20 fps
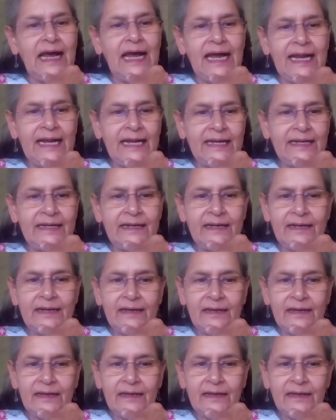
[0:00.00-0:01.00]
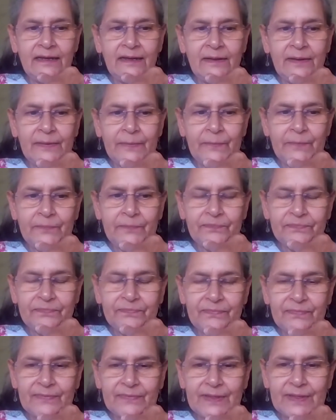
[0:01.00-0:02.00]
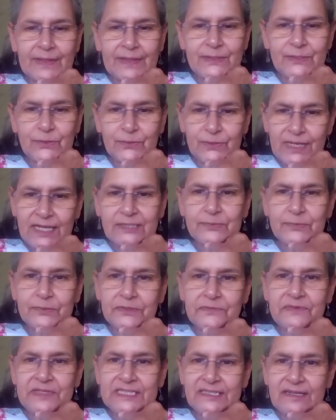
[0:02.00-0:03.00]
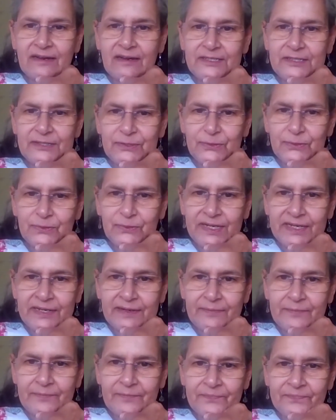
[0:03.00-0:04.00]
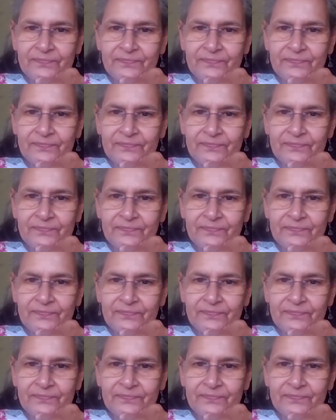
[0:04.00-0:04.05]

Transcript: And so that's what we started doing.